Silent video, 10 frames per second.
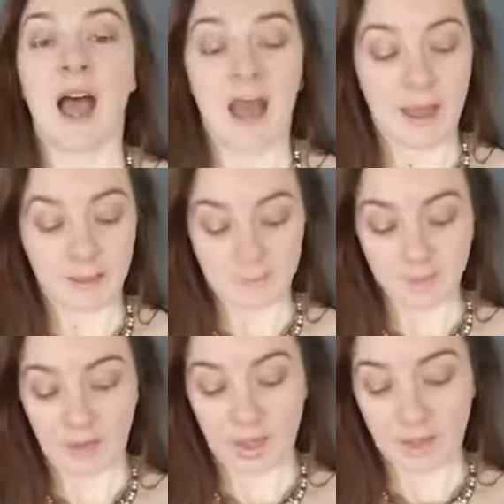
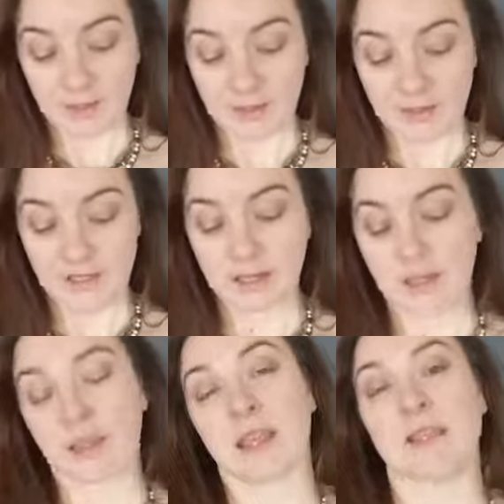And
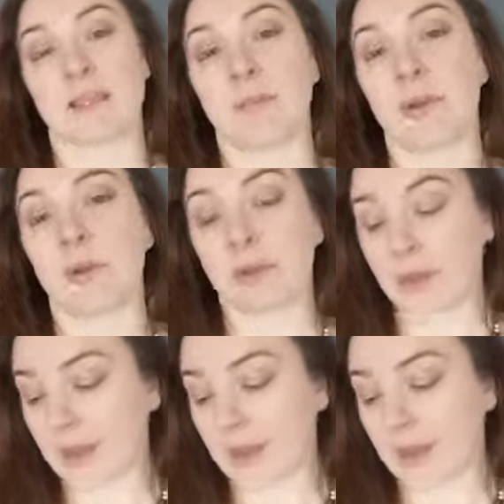it's a book